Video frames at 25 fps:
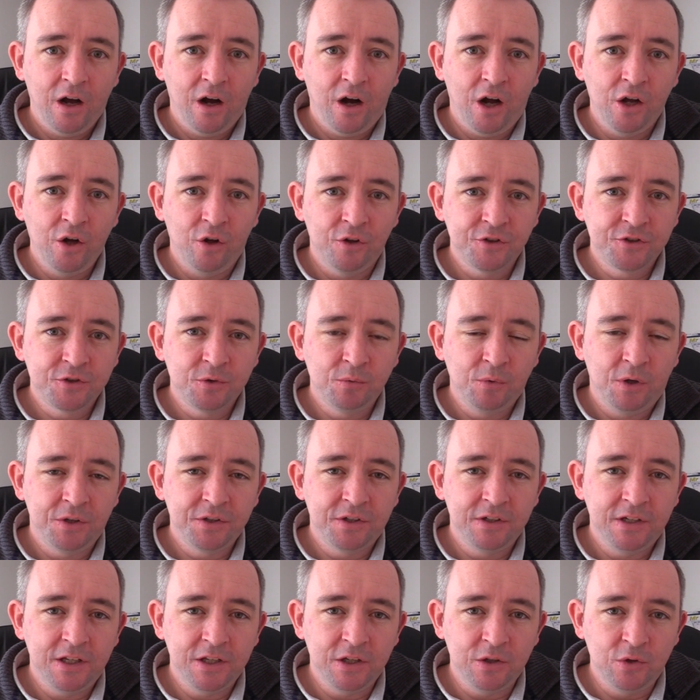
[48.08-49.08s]
I also want
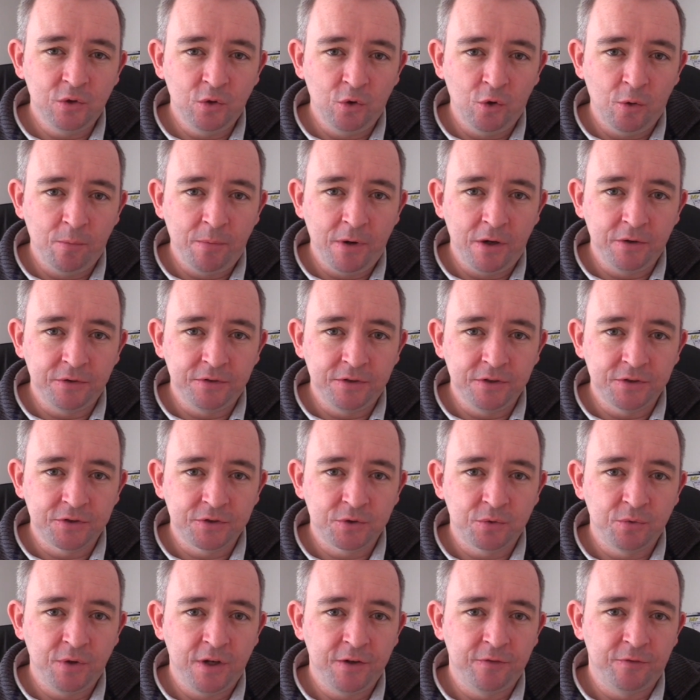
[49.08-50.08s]
to let you know about
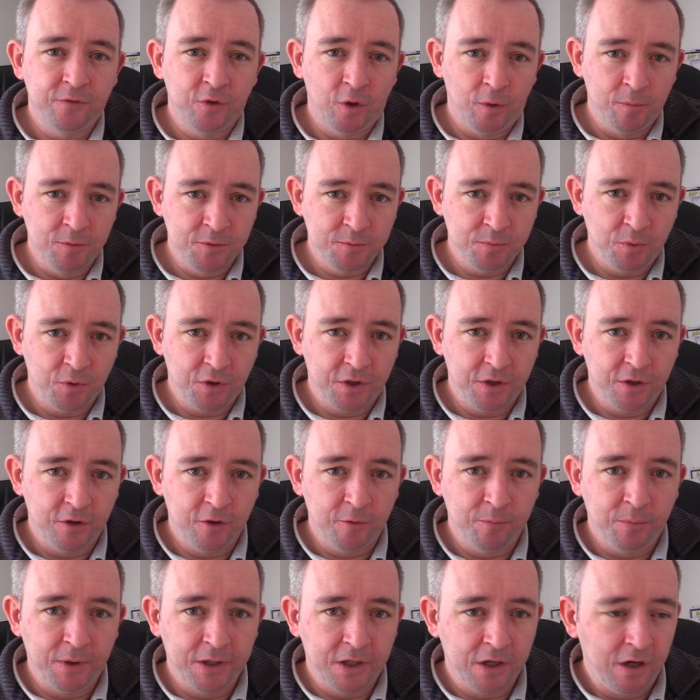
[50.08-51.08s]
this great verbs book
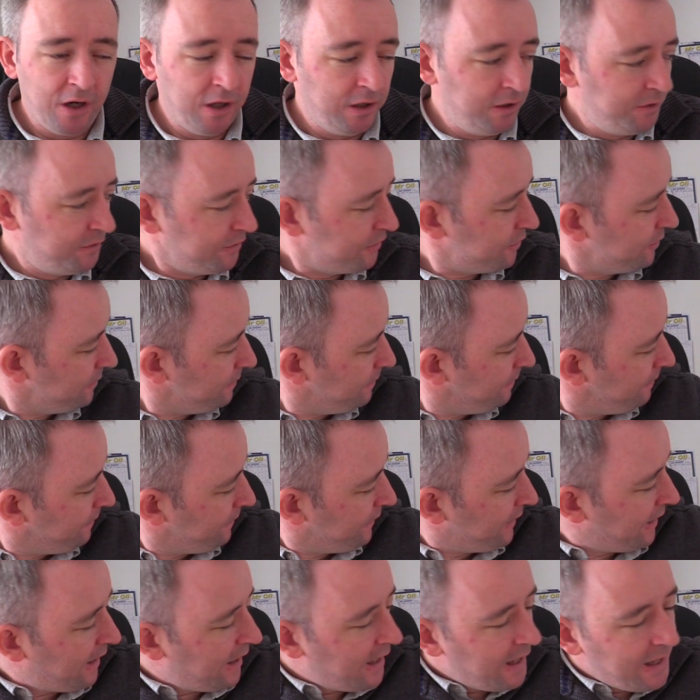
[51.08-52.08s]
here by Collins.
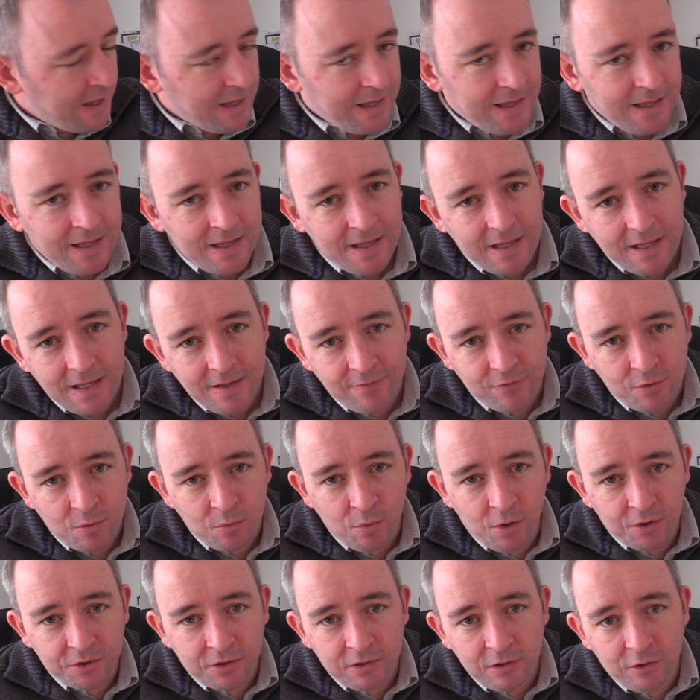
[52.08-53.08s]
If you
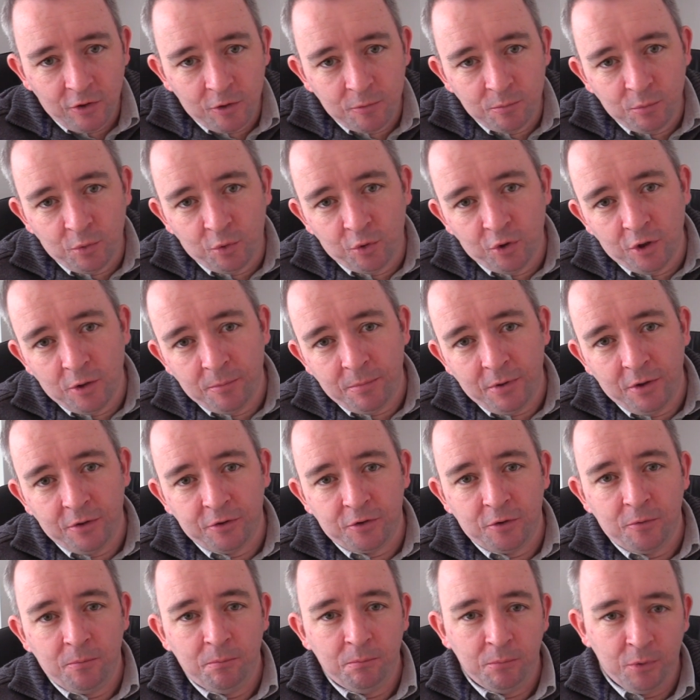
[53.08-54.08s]
want to learn more
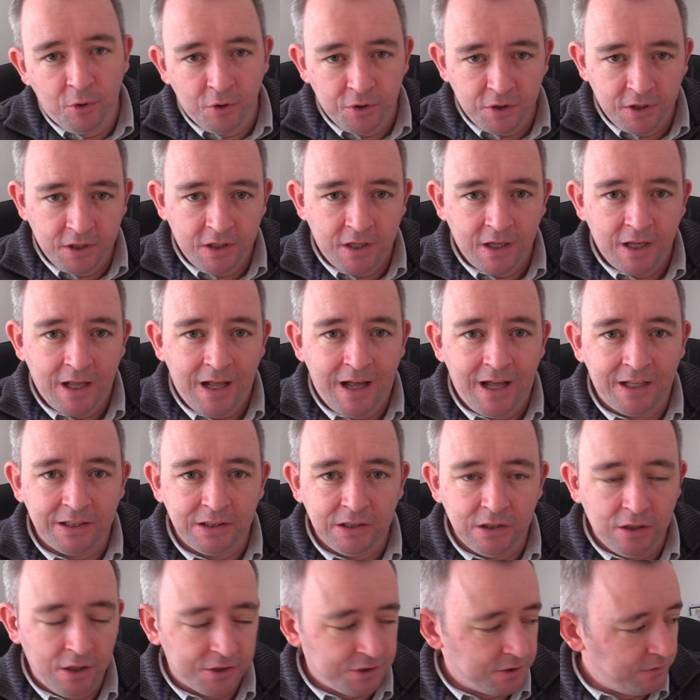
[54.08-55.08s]
about mothaigh and
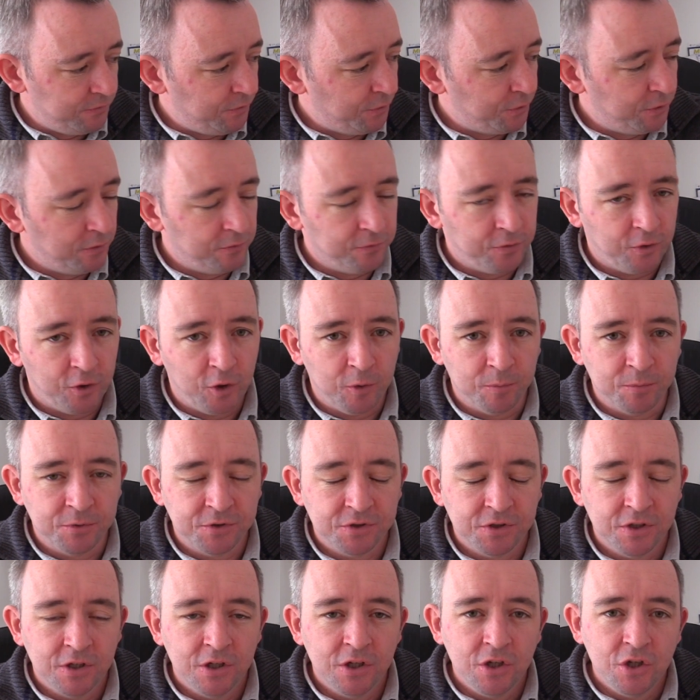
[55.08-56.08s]
lots of other
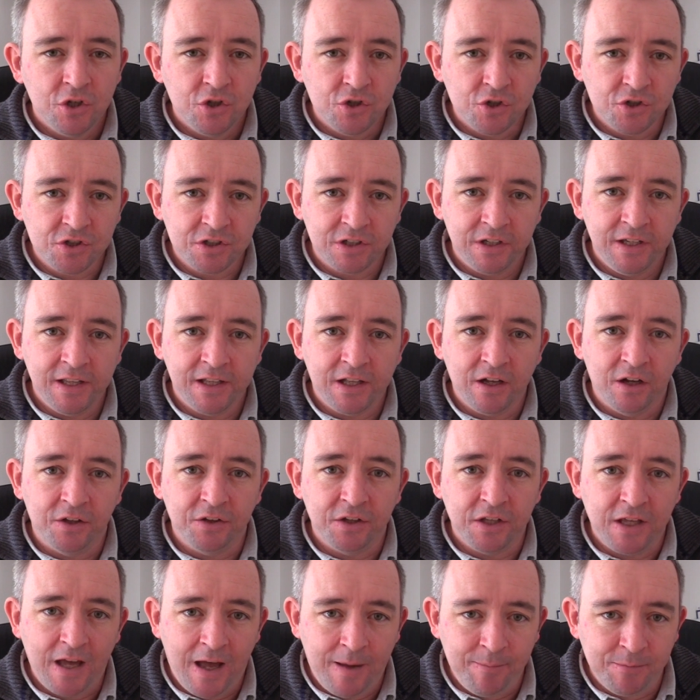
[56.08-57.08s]
verbs, just click on
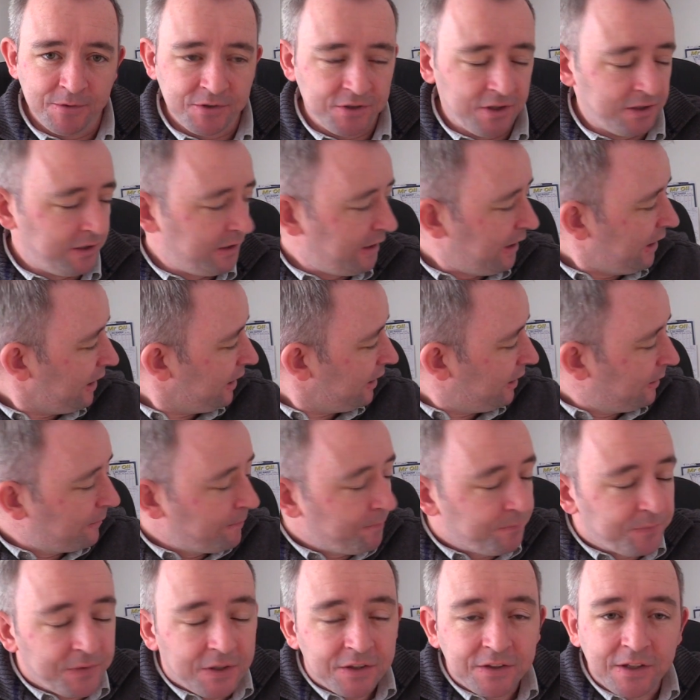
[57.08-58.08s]
the Amazon link
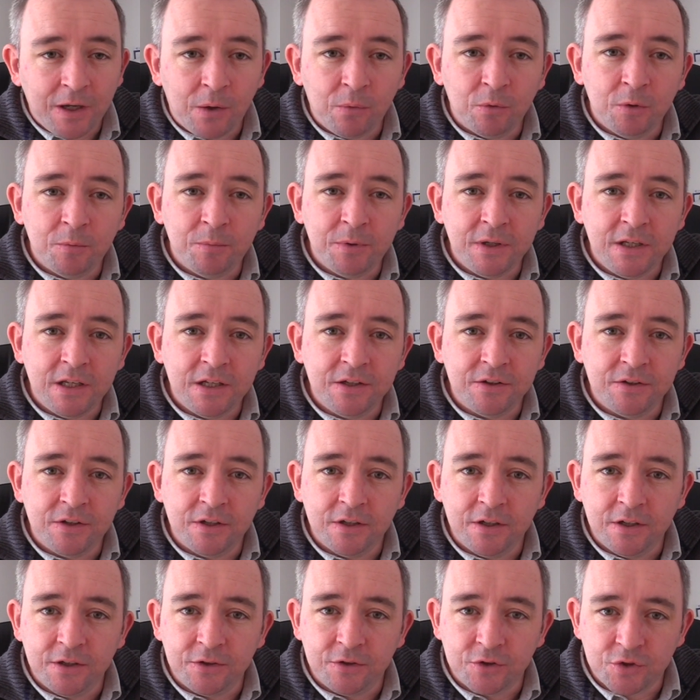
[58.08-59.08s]
that will be in
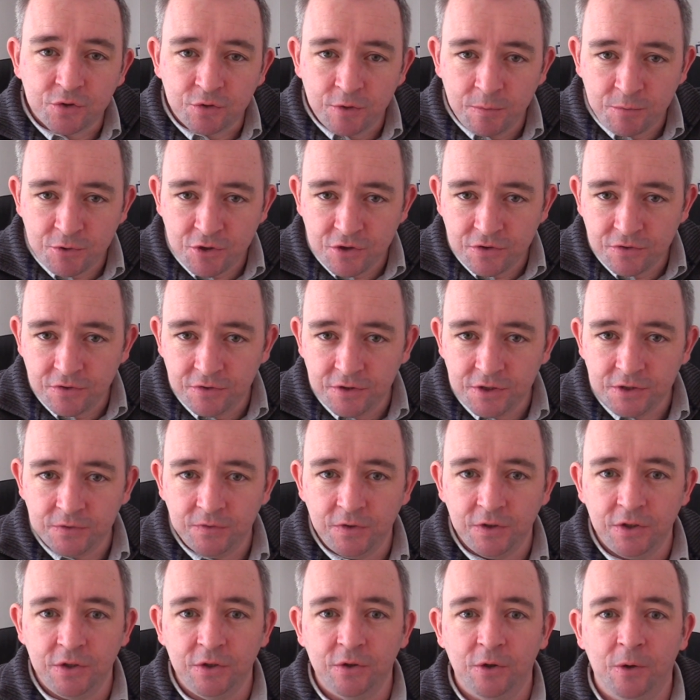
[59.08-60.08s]
the description to this
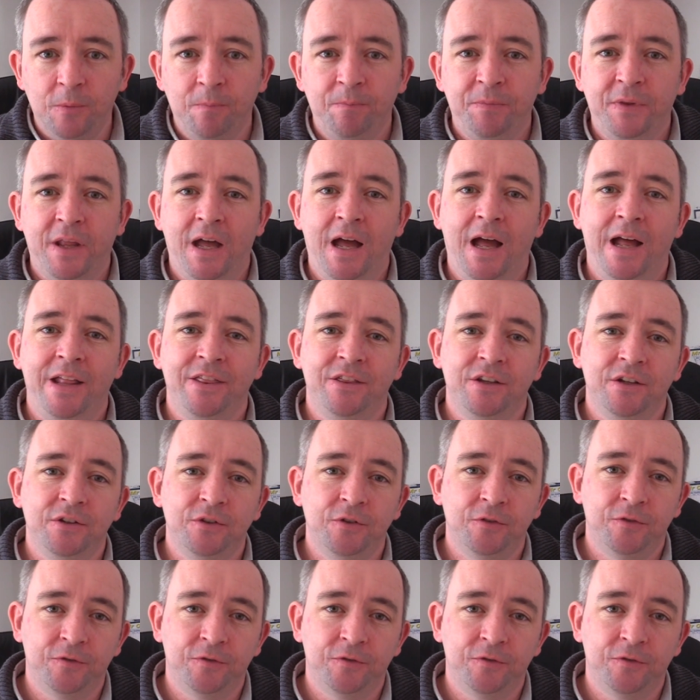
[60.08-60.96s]
video and in the